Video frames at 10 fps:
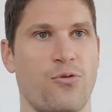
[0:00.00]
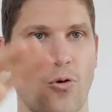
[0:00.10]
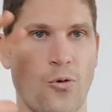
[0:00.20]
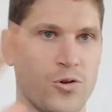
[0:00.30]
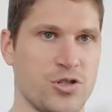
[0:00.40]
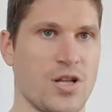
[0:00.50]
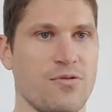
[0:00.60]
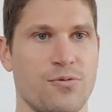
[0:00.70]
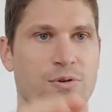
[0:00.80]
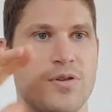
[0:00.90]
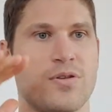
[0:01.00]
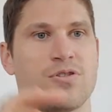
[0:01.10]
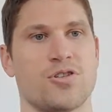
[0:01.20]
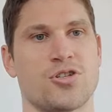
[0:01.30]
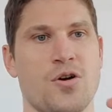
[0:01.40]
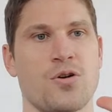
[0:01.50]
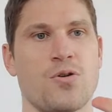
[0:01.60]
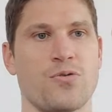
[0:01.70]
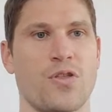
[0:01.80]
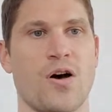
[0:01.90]
floor stuff with just showing
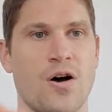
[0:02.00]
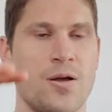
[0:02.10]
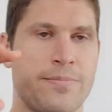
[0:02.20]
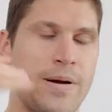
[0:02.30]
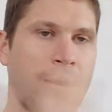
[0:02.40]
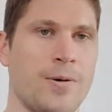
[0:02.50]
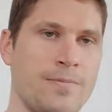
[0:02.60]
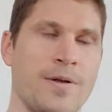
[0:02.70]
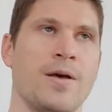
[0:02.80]
off the iron palm,